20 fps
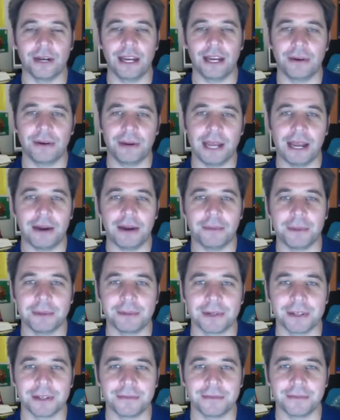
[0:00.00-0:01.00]
are people
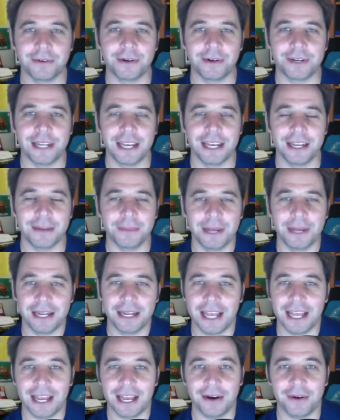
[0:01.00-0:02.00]
going to find out about
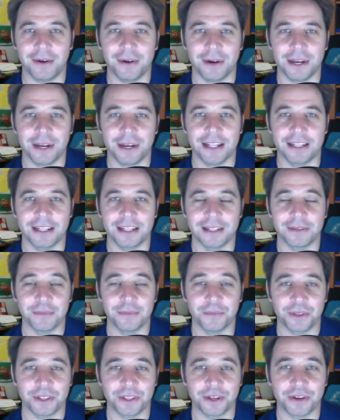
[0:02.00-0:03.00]
how
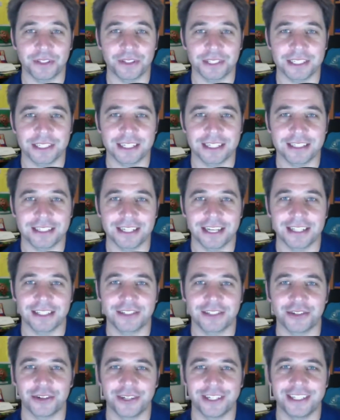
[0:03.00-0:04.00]
the Aussies are going to take the
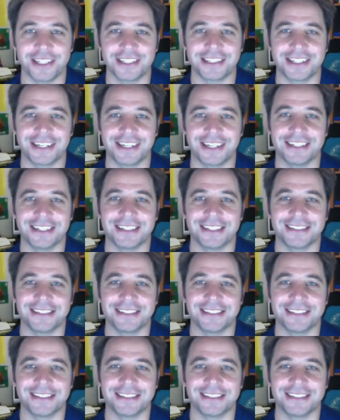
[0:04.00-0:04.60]
Chinese down?